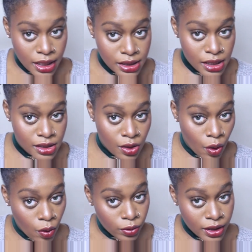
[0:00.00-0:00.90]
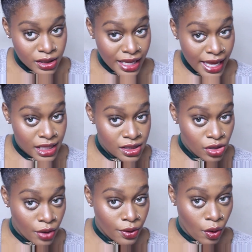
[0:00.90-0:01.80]
the
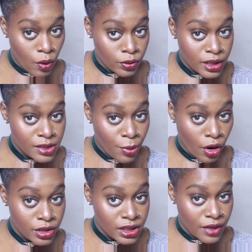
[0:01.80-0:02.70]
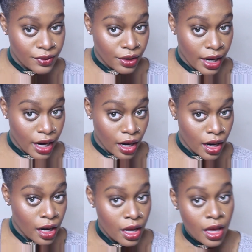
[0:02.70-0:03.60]
ends are the oldest parts of your
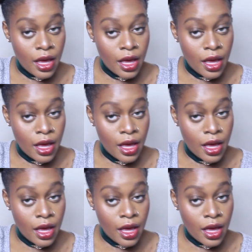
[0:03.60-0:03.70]
hair.